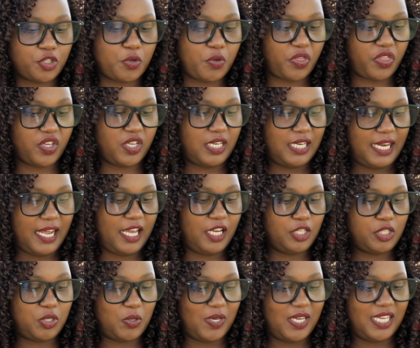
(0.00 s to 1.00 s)
tooth and
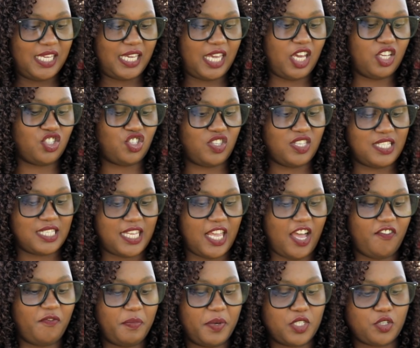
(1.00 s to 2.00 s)
nail to engage these
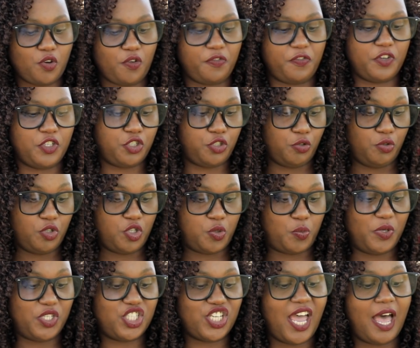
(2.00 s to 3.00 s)
government officials,
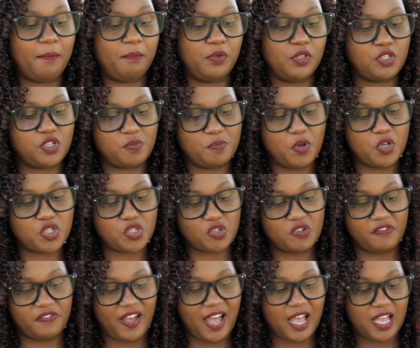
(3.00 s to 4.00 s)
which humbles most
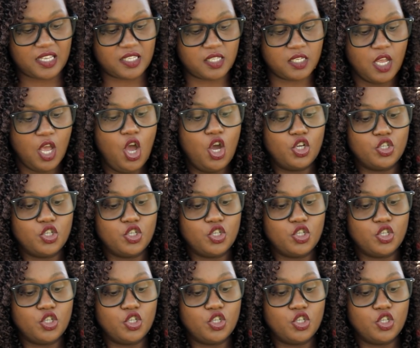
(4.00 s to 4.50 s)
of us,